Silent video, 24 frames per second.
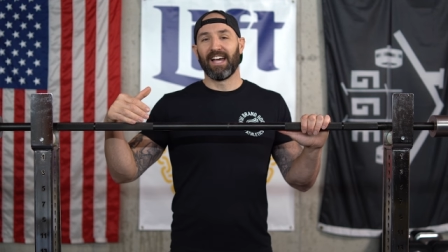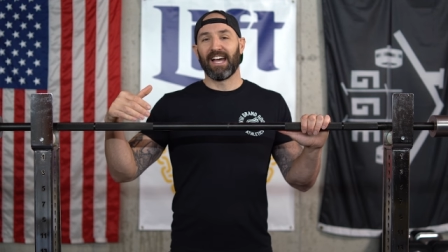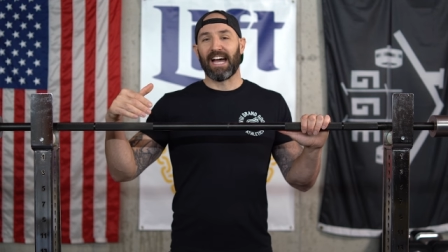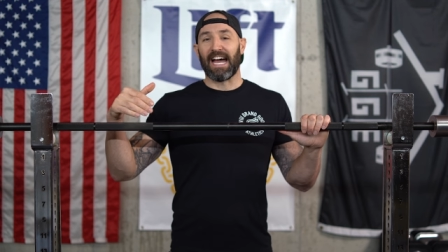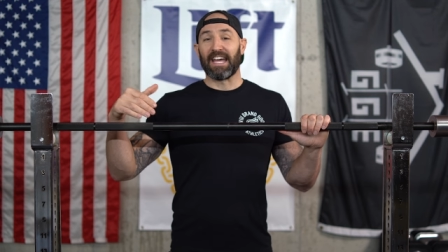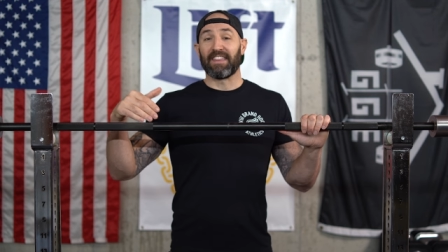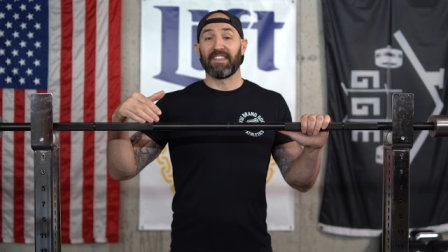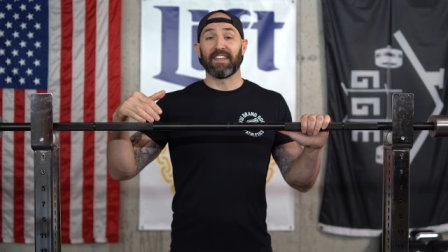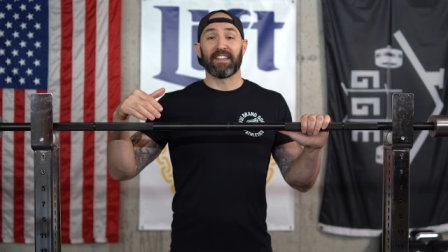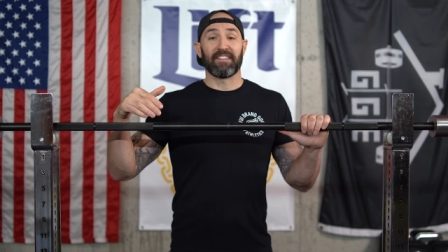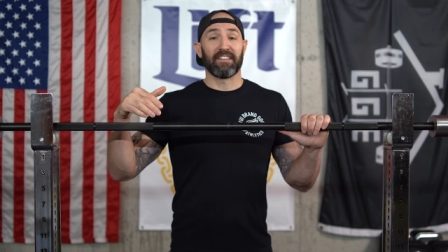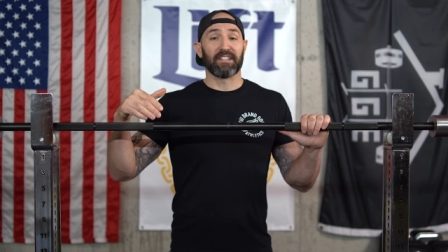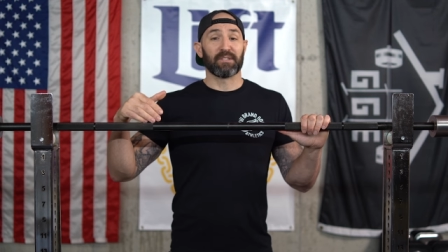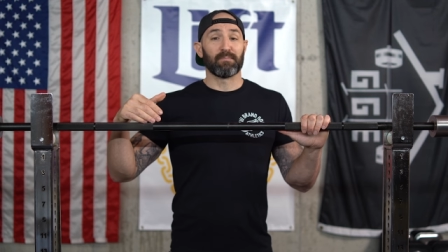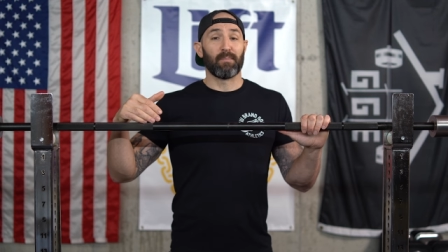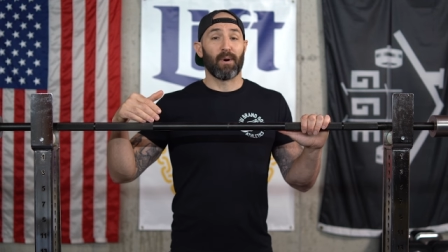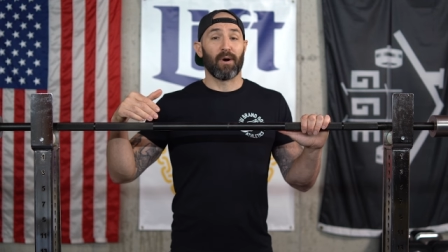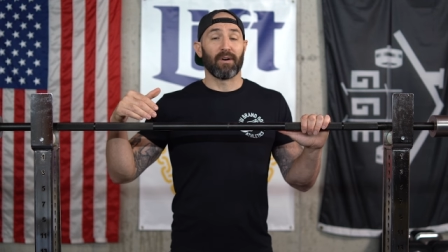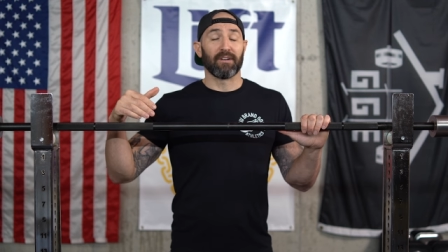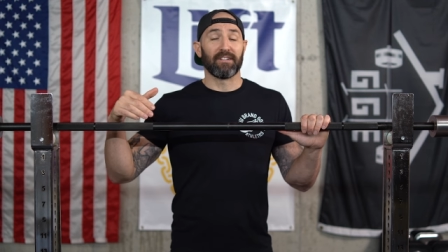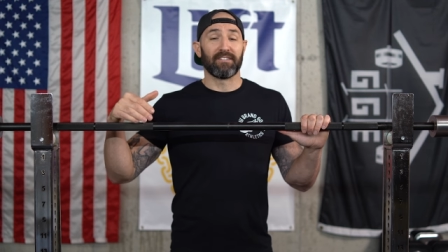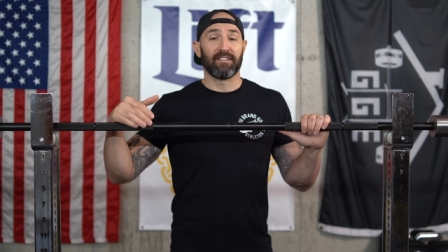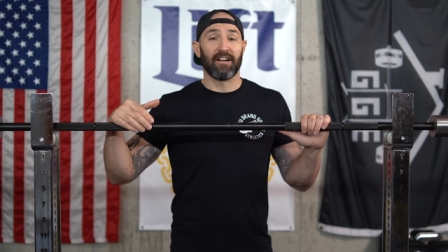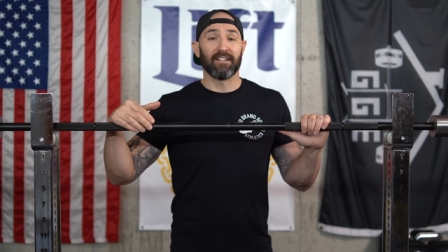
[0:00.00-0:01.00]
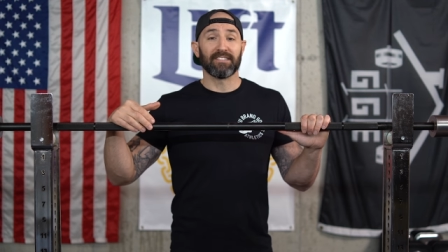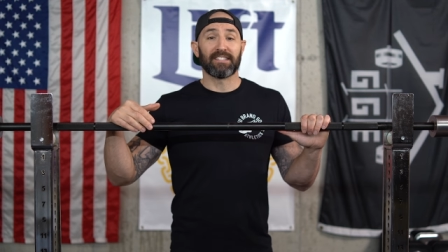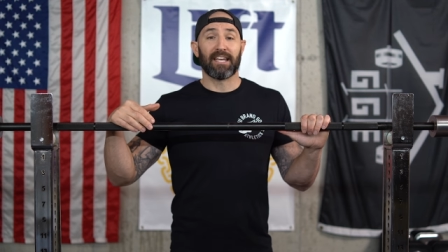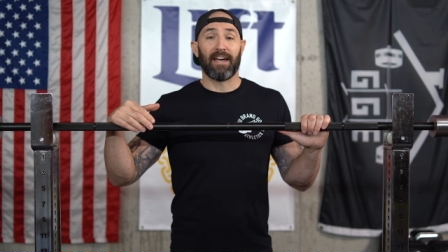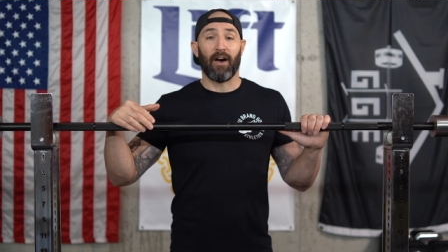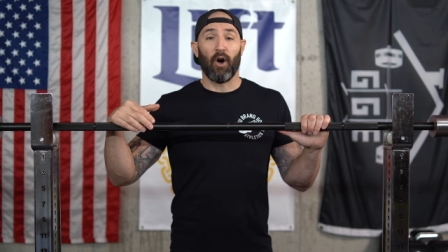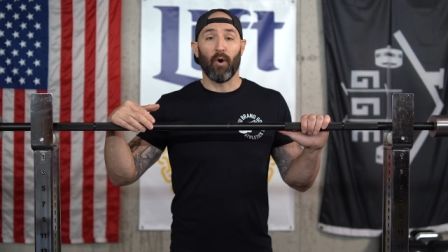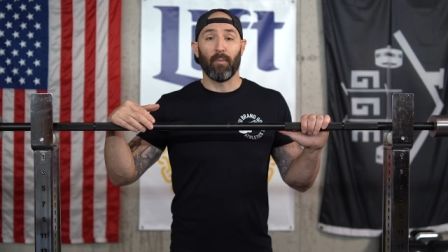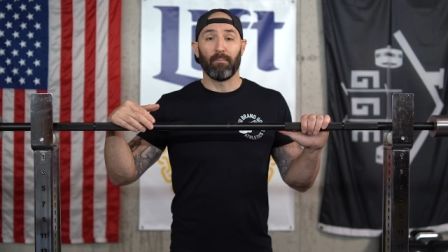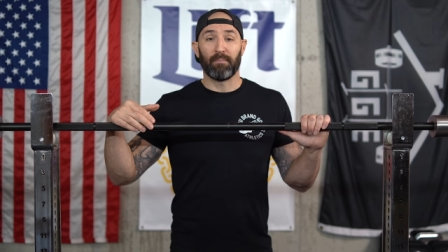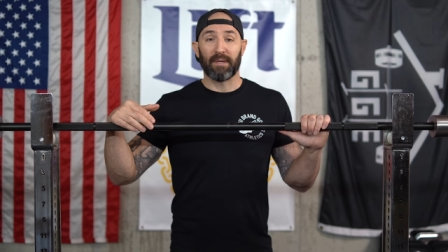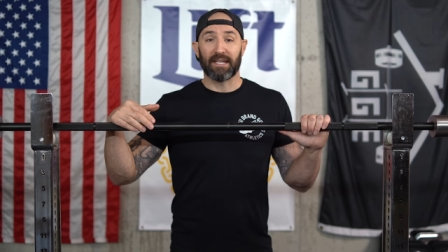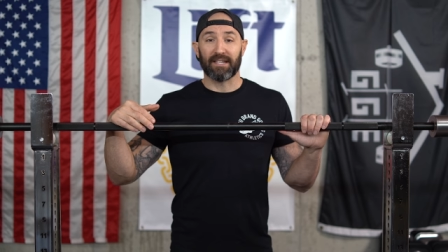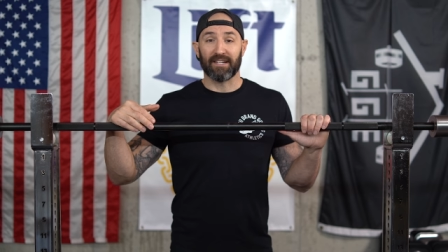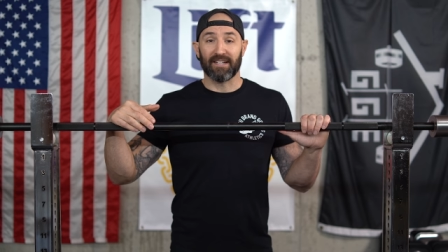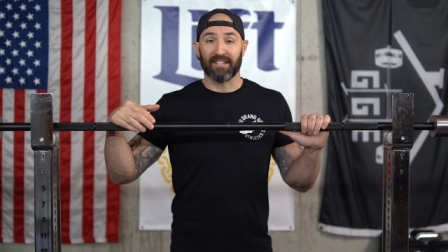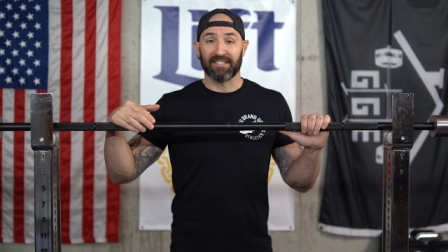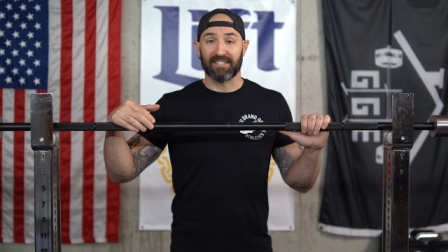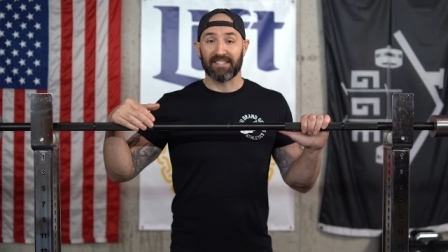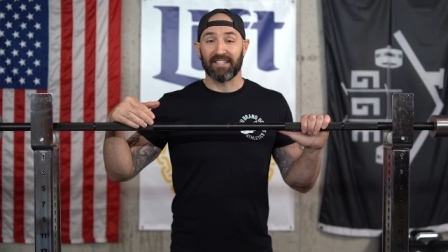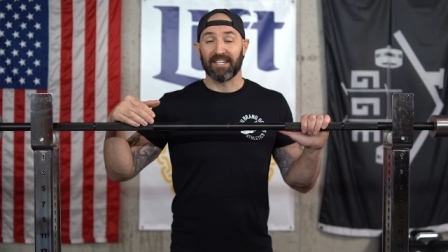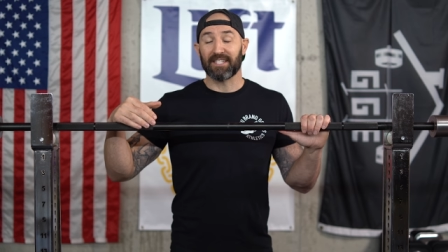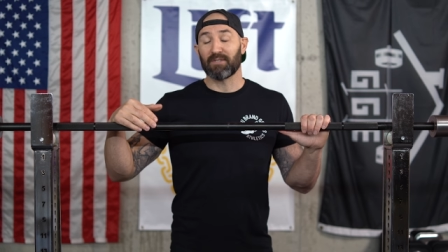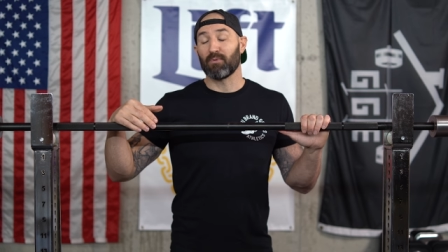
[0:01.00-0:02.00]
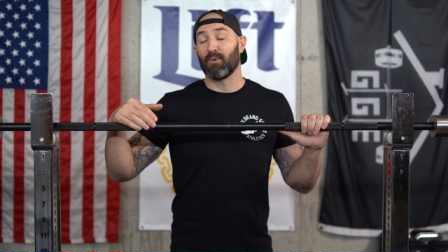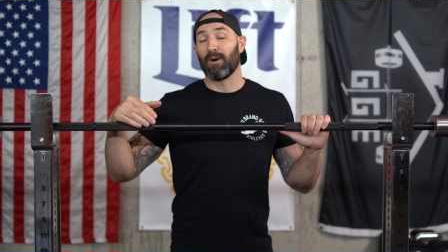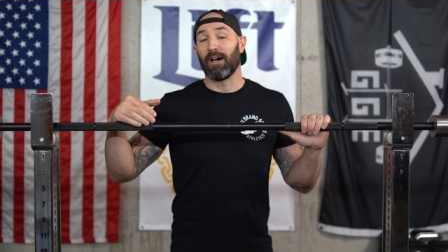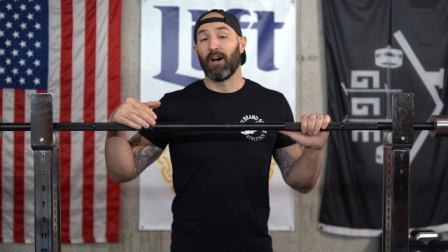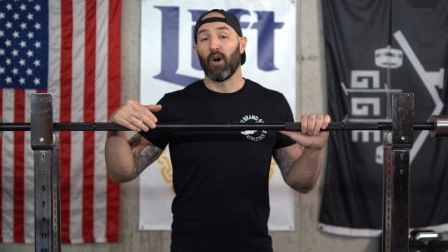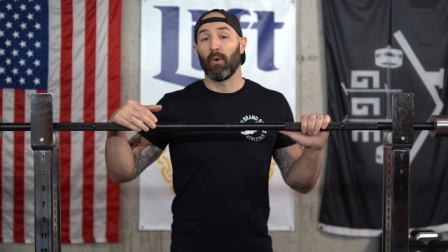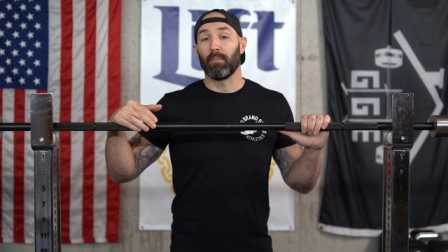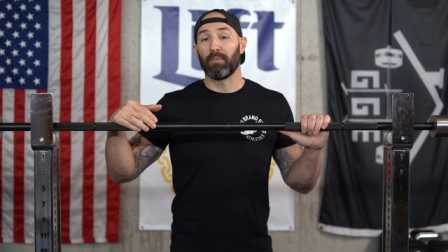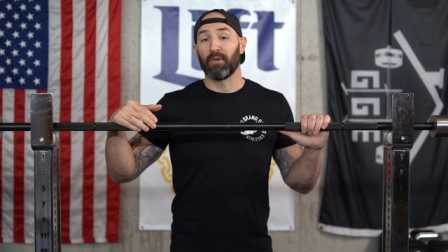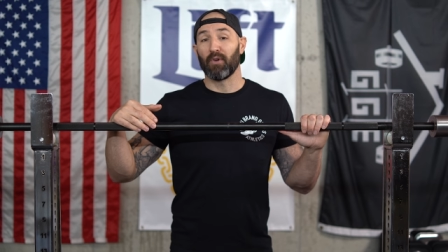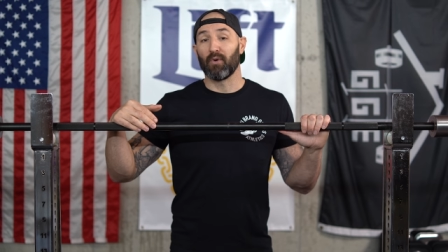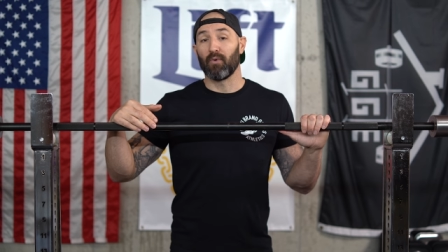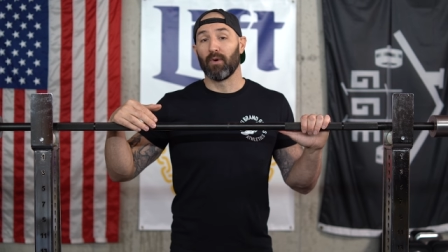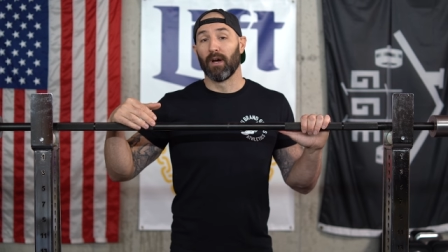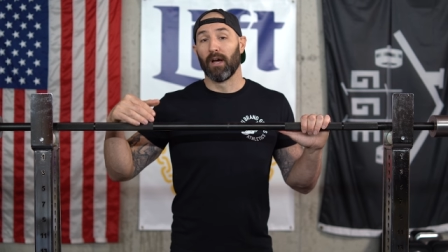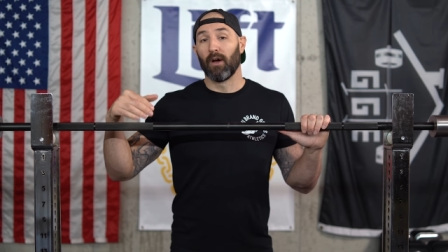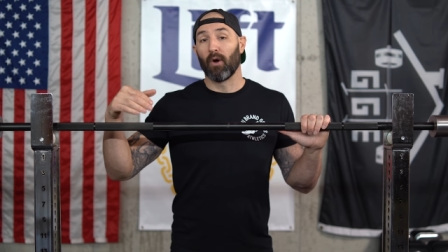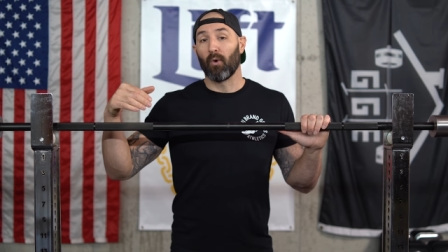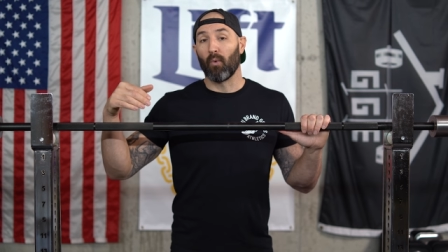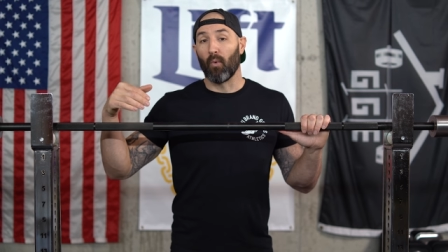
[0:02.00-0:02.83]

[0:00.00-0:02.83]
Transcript: I think this bar does help because this will help you